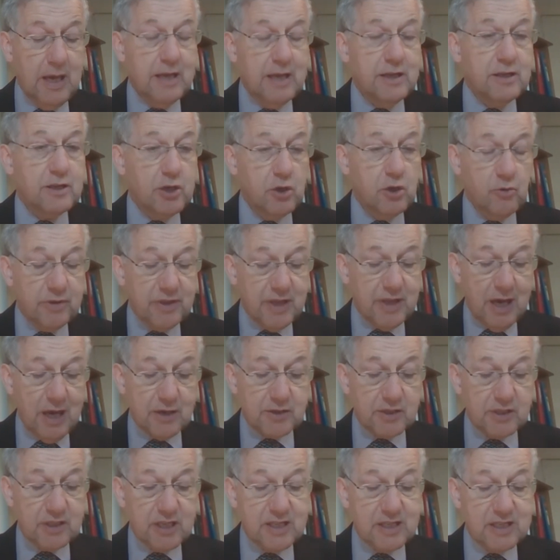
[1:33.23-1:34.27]
in
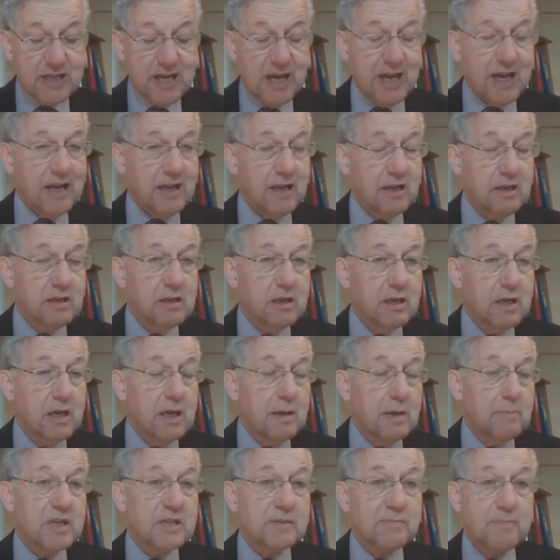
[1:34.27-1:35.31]
2010,
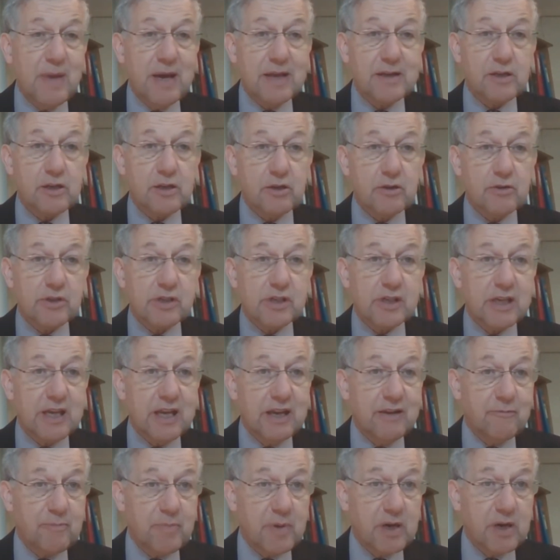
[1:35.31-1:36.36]
Miss Meadows
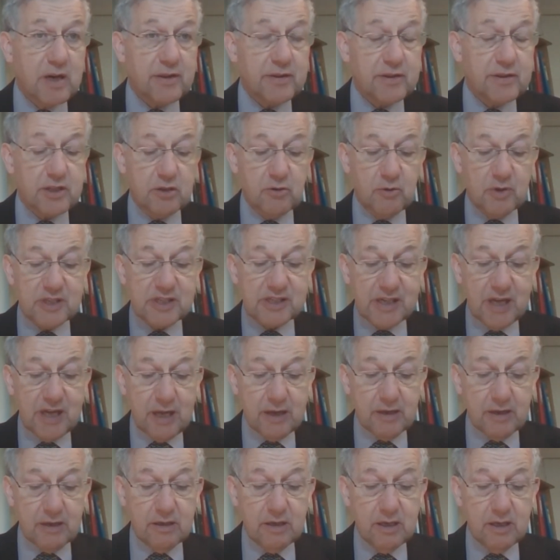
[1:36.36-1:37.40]
gave birth to a
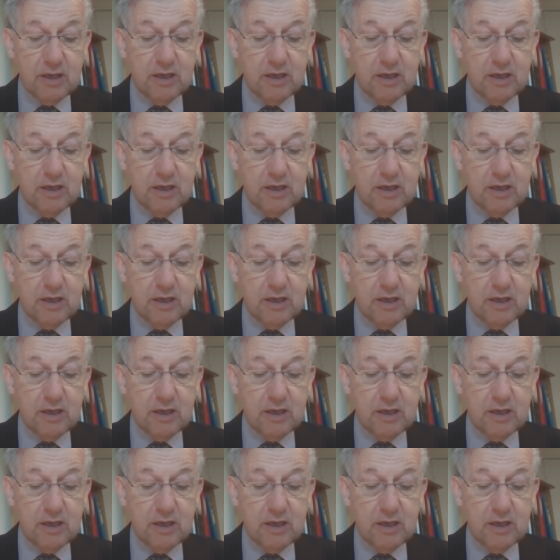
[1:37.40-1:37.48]
son,